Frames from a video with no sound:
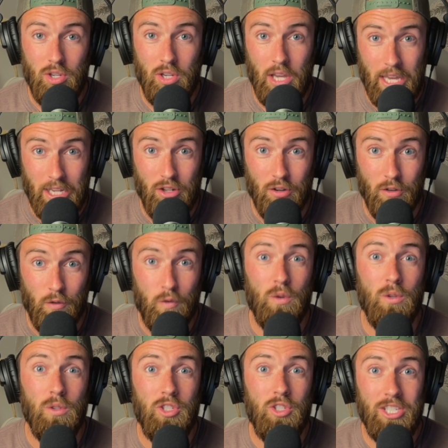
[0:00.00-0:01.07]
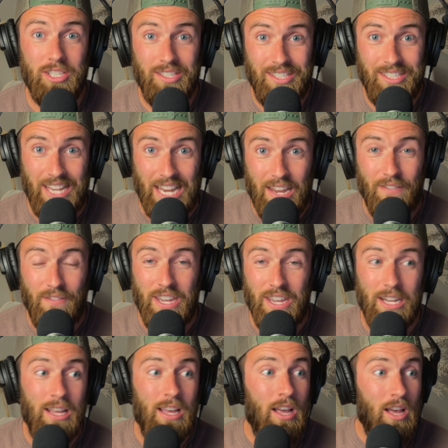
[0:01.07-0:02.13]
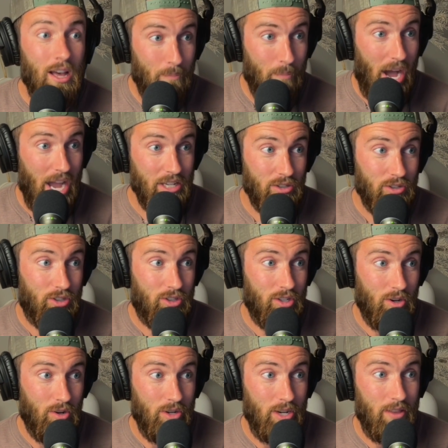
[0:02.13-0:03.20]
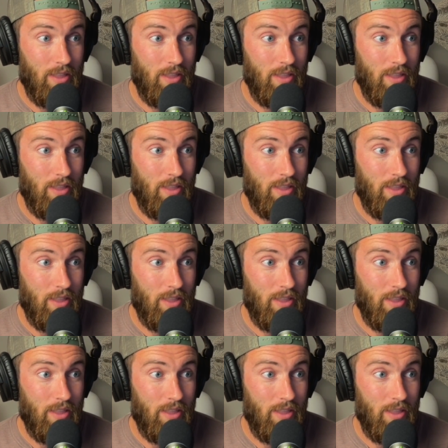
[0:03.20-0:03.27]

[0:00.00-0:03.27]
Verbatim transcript: hit your first saving milestone.